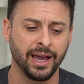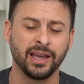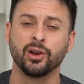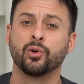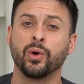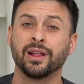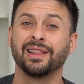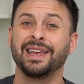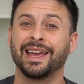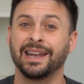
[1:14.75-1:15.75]
I can
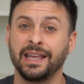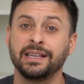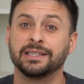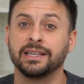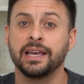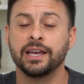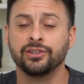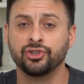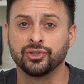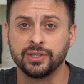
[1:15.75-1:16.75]
quickly and easily
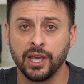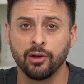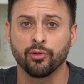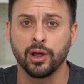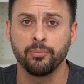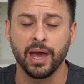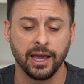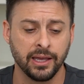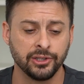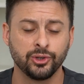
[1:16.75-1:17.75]
just get right
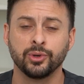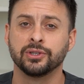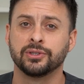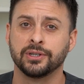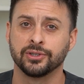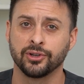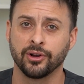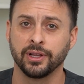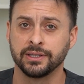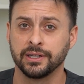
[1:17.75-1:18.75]
back into it to
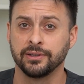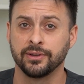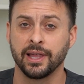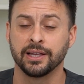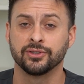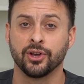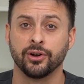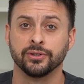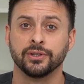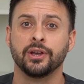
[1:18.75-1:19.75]
start listening to that
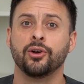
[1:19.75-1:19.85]
song